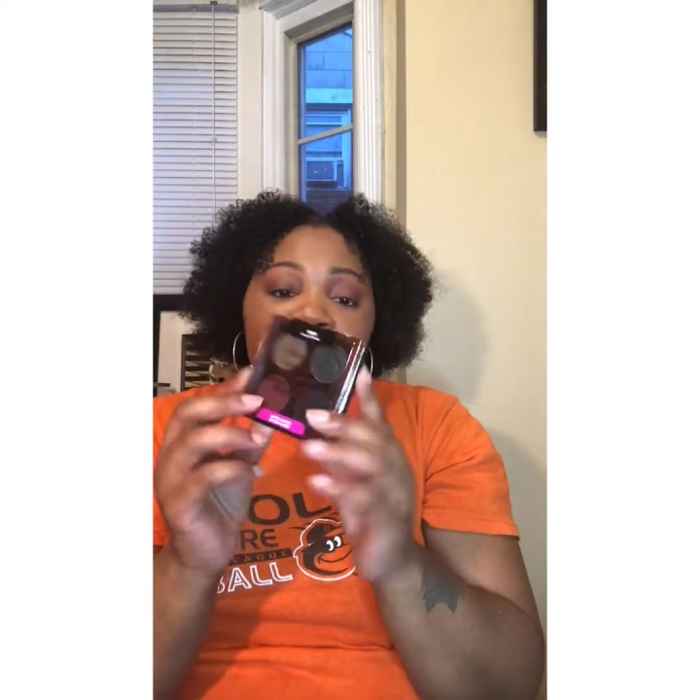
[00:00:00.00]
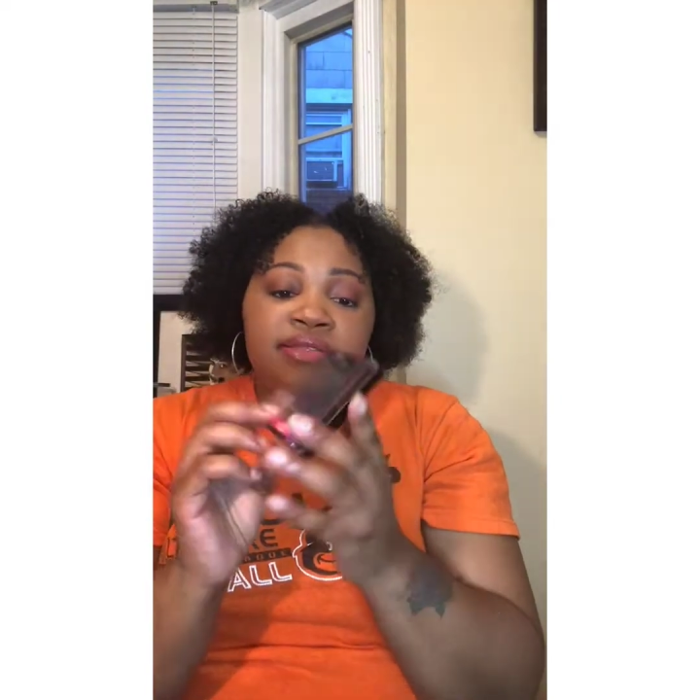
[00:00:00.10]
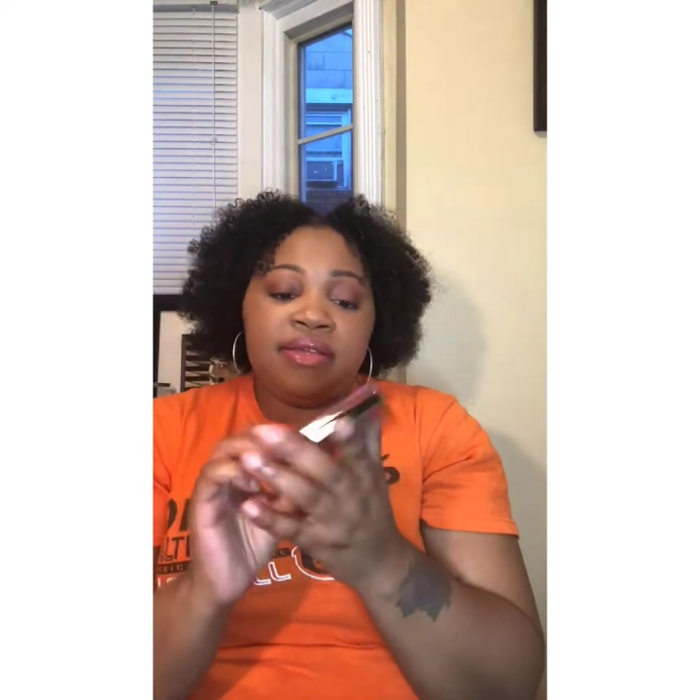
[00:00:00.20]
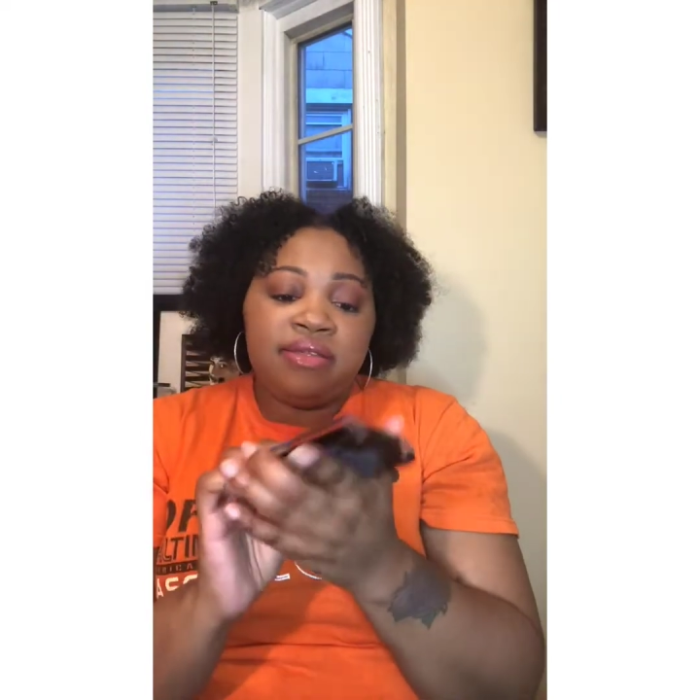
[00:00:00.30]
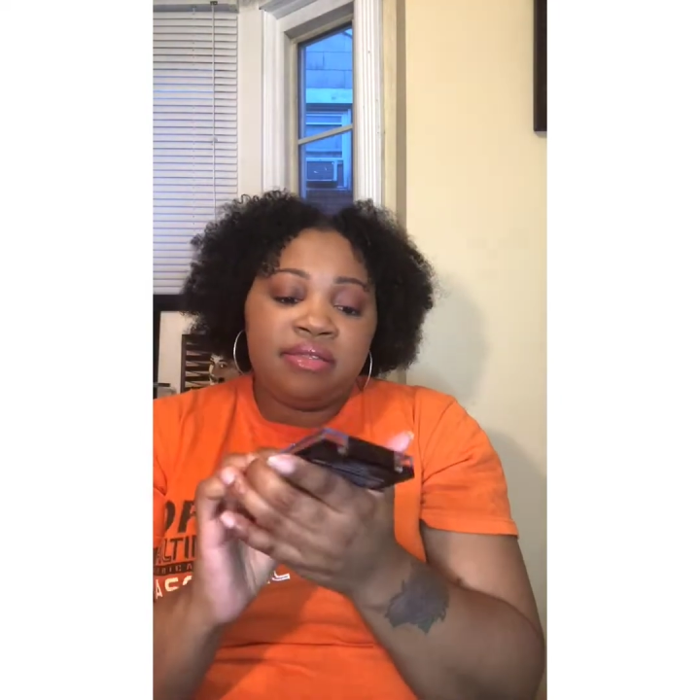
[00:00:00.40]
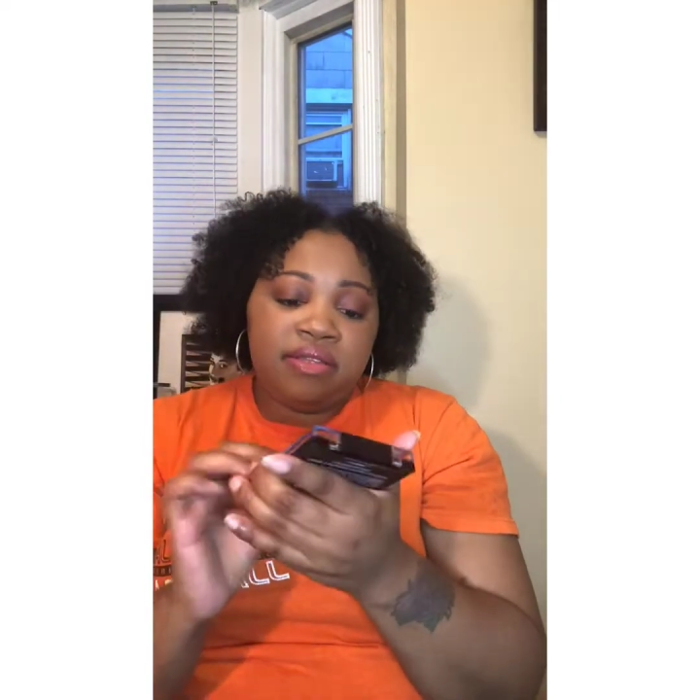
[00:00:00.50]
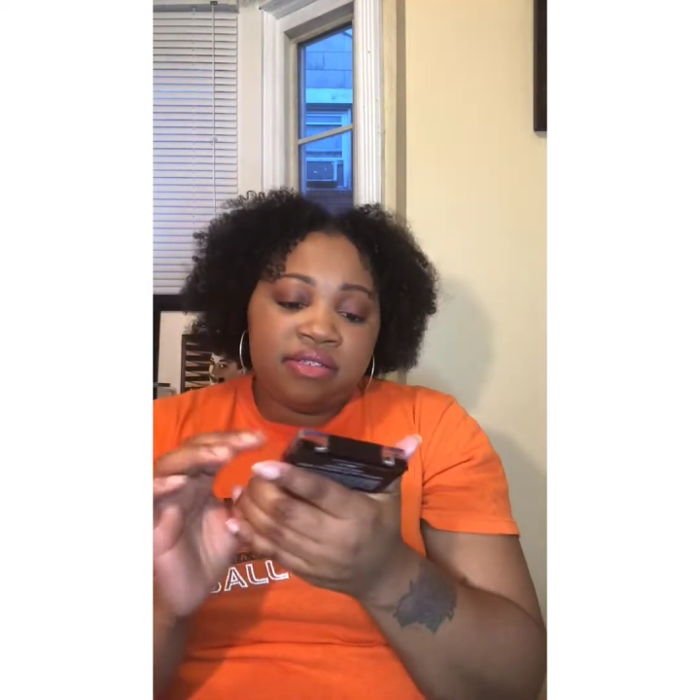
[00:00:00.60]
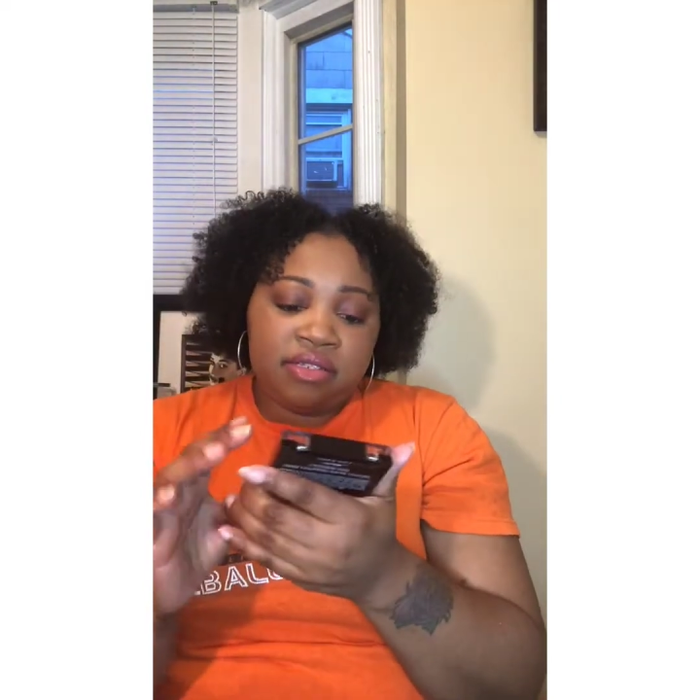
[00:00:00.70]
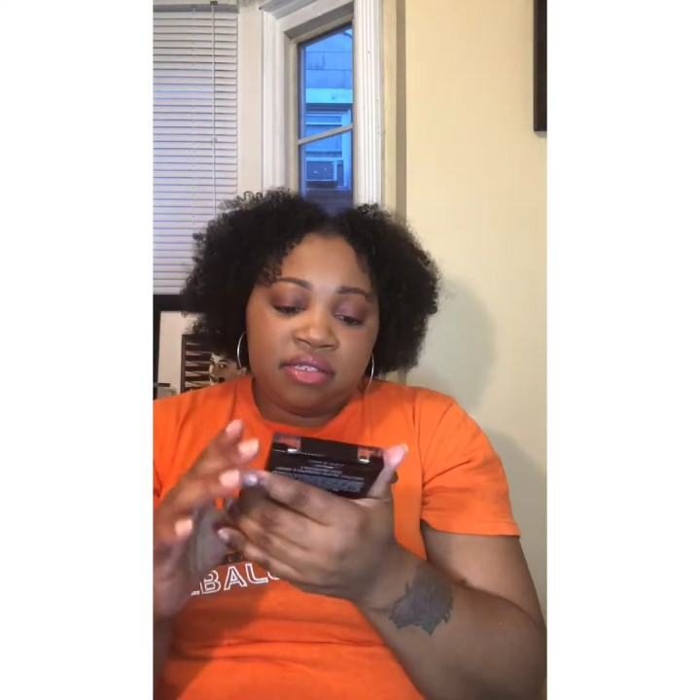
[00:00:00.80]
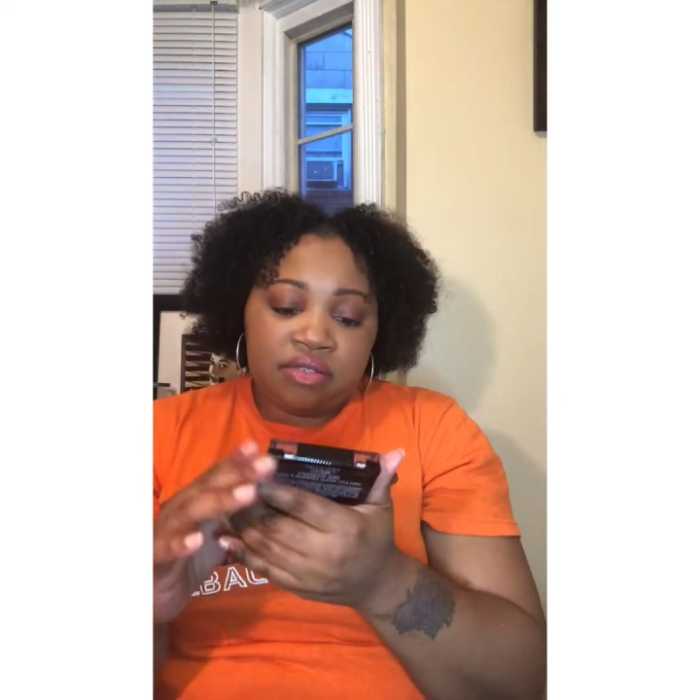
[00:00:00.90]
I think
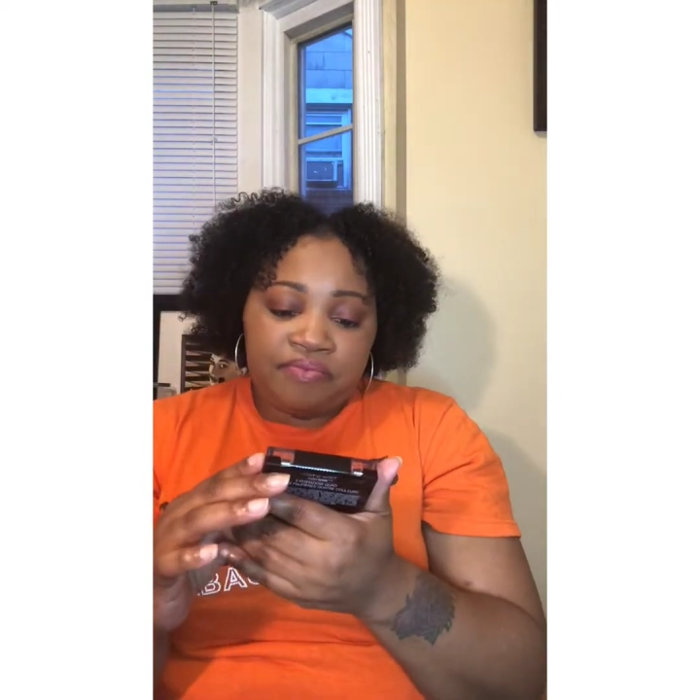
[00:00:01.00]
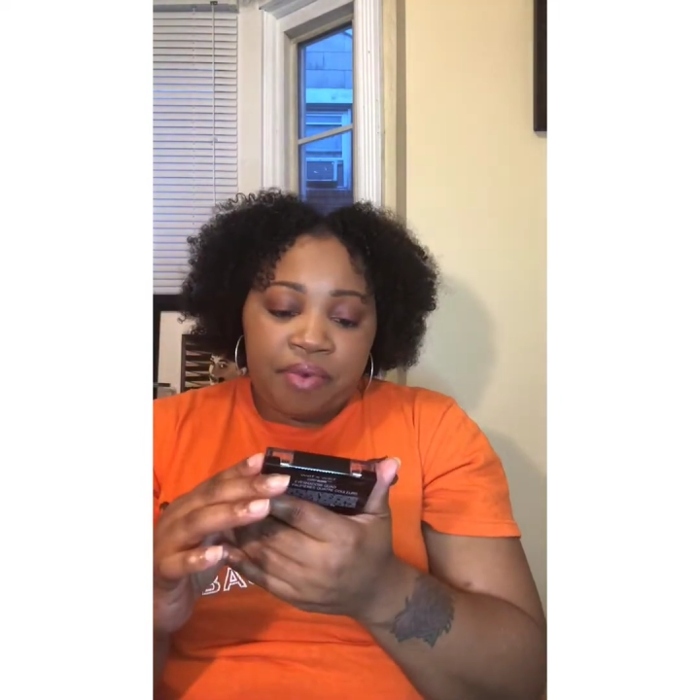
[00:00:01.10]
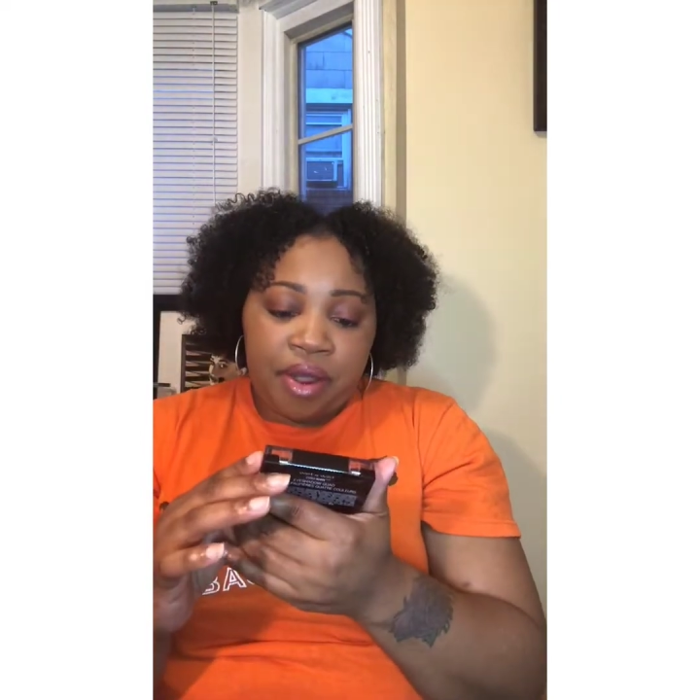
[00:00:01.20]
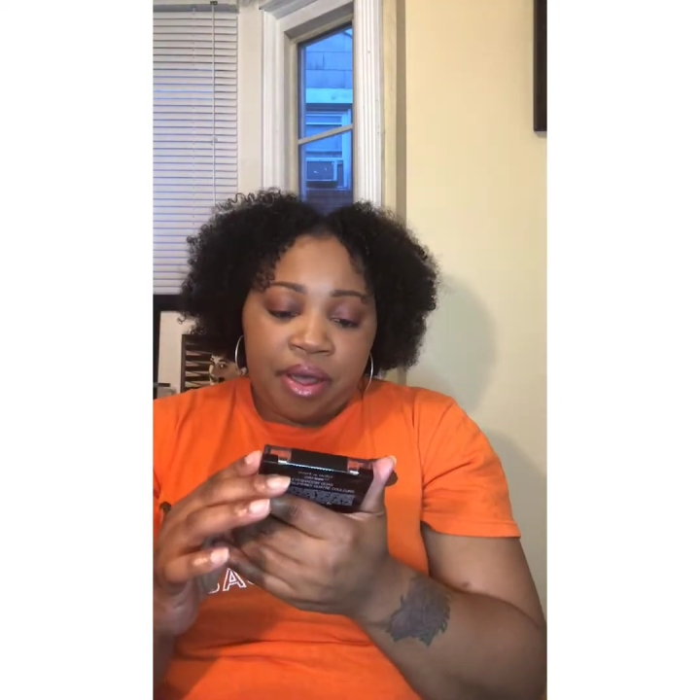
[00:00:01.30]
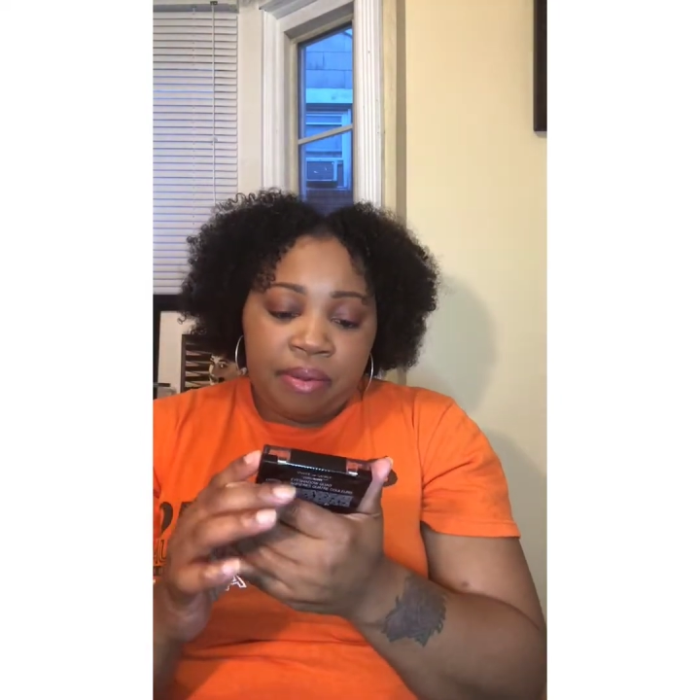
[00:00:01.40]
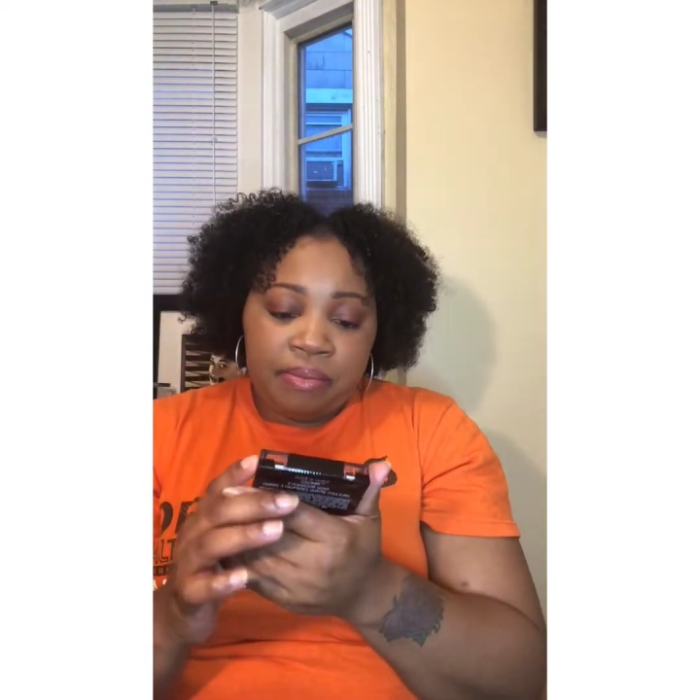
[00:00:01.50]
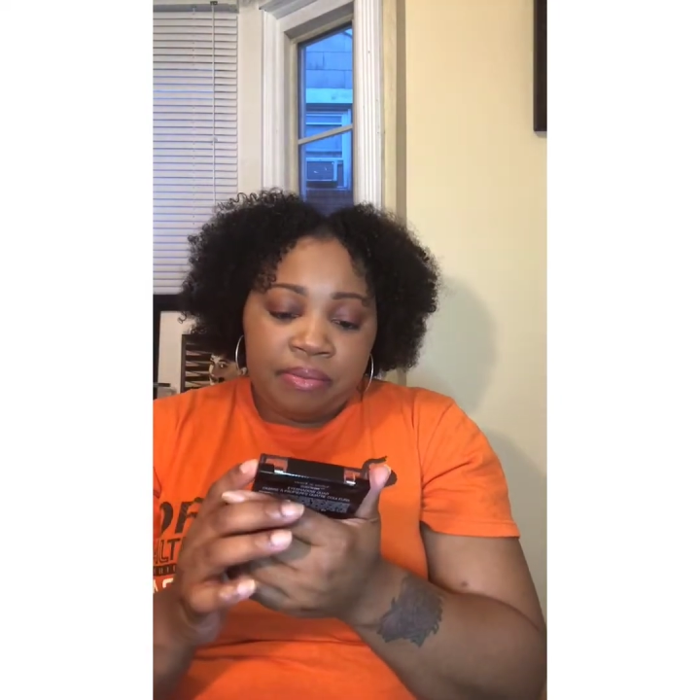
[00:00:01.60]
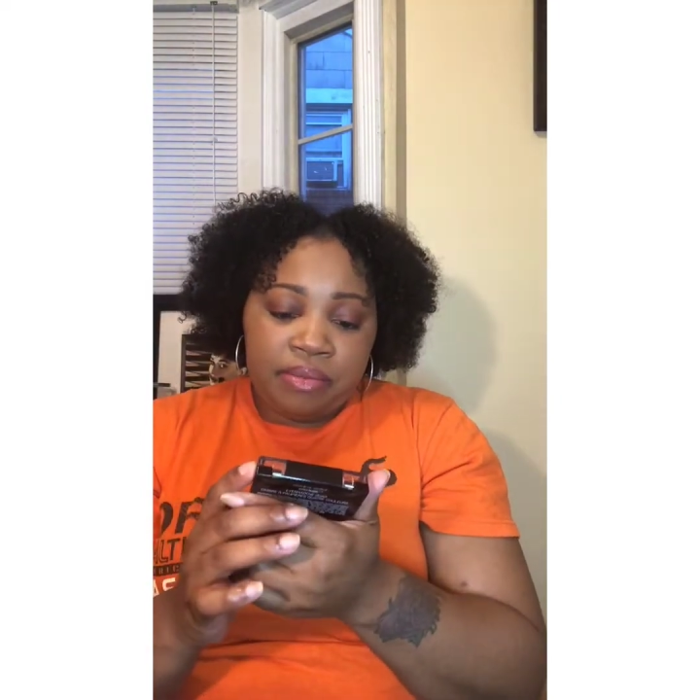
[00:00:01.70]
this is from